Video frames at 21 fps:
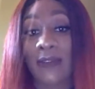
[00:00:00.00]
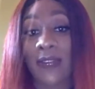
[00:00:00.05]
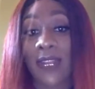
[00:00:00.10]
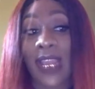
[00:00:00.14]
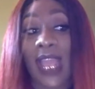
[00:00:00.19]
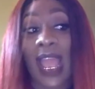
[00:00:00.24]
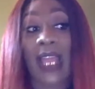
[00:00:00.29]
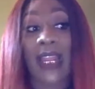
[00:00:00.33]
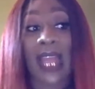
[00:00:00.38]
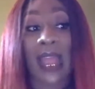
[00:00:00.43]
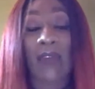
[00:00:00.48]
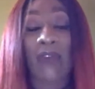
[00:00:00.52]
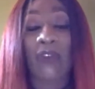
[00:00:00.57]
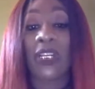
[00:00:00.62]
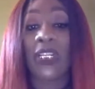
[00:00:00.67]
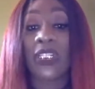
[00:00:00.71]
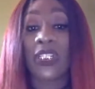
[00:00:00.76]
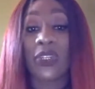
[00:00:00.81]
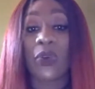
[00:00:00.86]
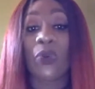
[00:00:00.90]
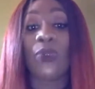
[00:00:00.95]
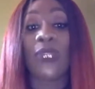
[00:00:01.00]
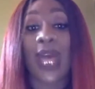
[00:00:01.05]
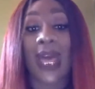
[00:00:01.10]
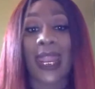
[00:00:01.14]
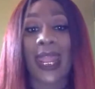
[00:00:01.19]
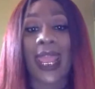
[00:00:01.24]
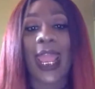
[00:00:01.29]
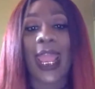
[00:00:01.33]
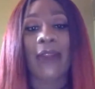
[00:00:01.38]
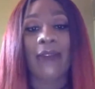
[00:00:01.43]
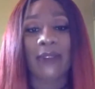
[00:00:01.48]
Like I really spent out
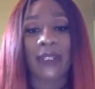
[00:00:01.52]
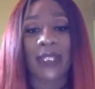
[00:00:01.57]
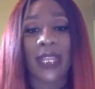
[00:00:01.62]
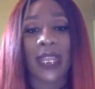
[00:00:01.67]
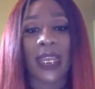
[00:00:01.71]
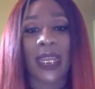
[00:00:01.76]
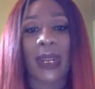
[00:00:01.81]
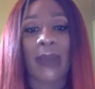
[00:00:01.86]
of everything.